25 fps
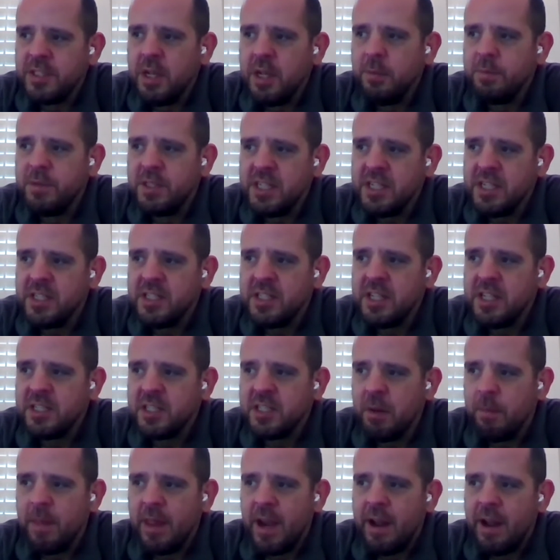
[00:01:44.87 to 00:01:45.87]
subsea
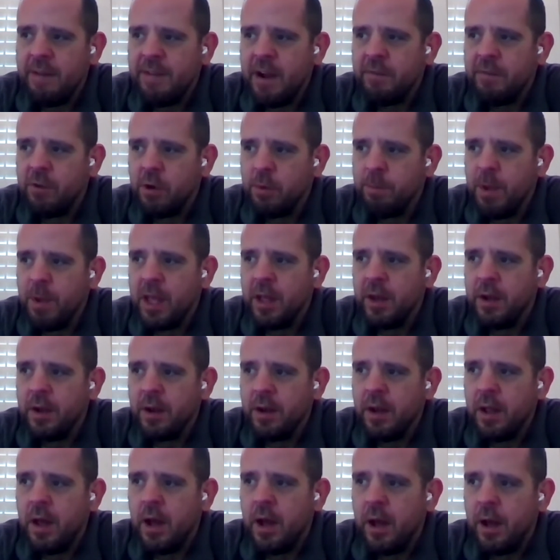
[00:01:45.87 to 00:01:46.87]
system that I've ever
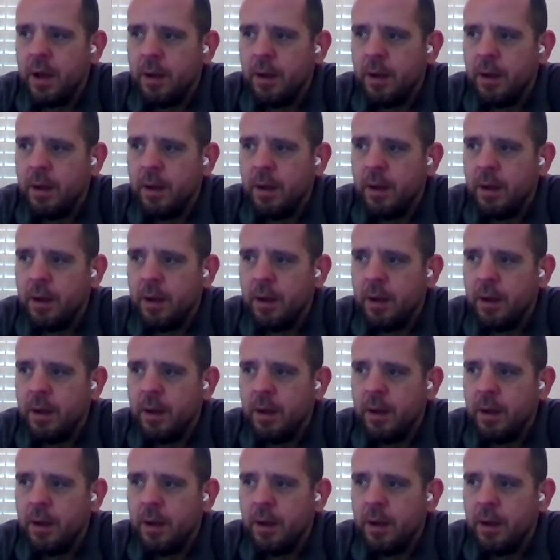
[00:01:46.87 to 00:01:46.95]
been